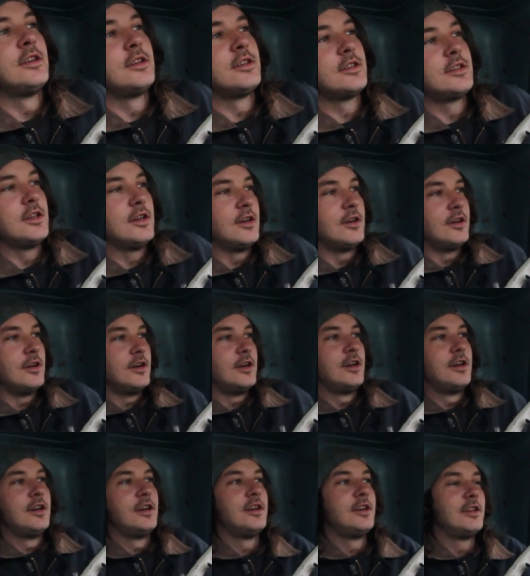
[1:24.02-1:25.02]
so
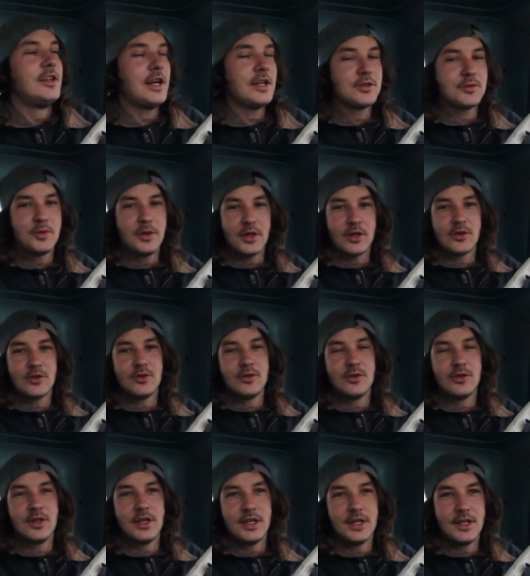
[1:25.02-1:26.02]
that was pretty
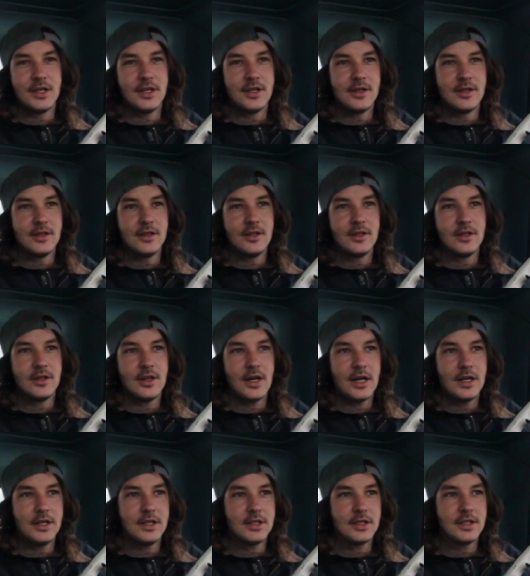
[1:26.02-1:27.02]
cool and. Uh,
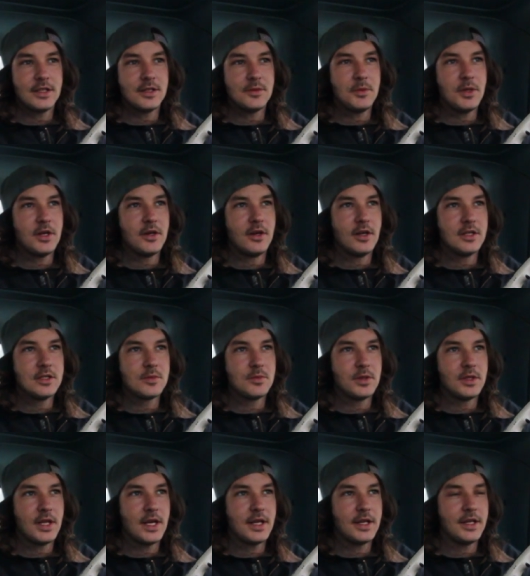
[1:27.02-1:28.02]
I didn't get to meet her
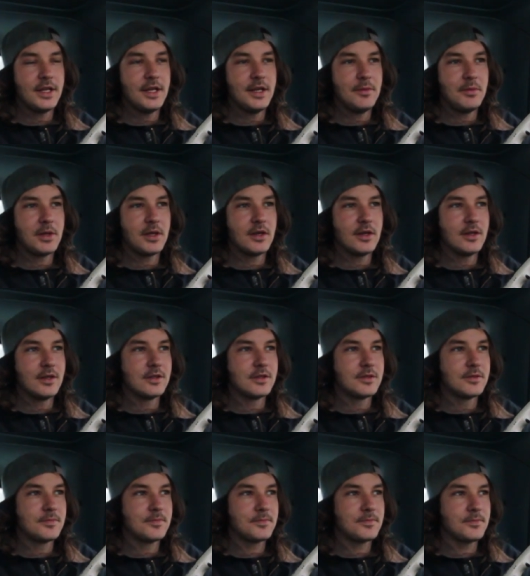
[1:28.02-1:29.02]
husband that day
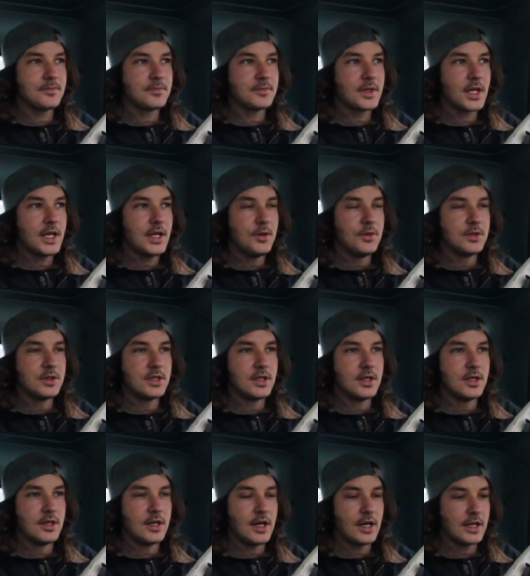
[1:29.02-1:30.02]
because he was,
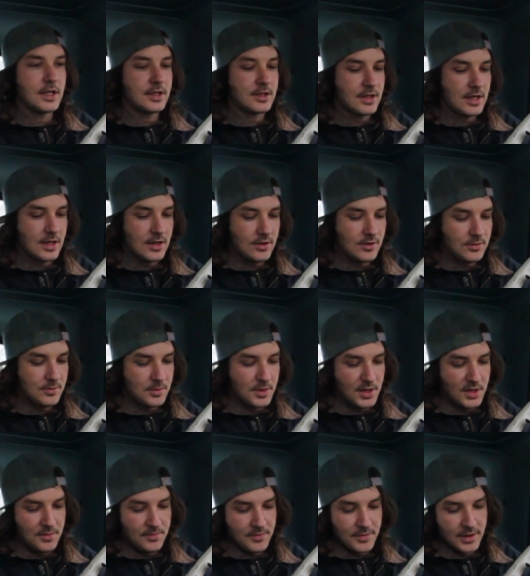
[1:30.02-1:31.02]
uh, I guess, at home.
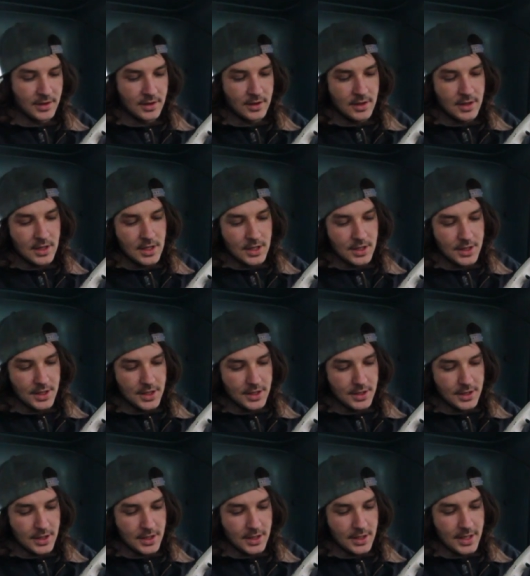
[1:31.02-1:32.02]
But
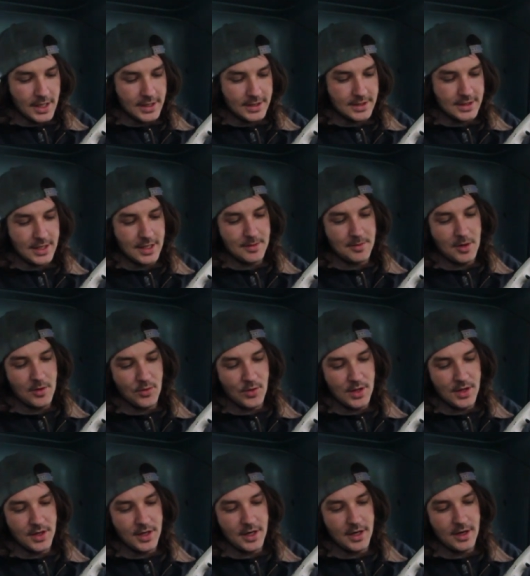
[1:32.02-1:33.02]
then the next time I
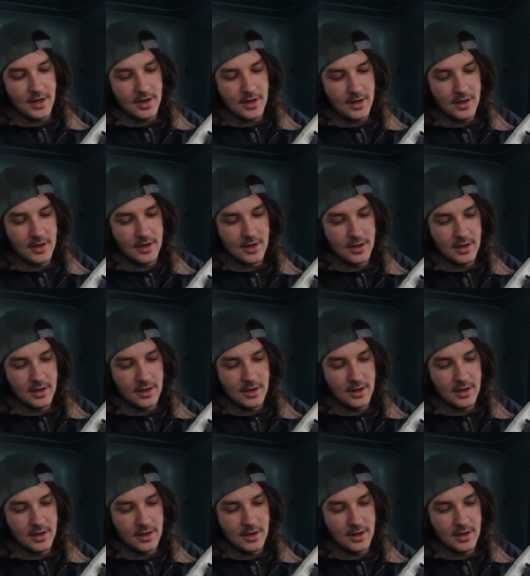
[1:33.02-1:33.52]
went there,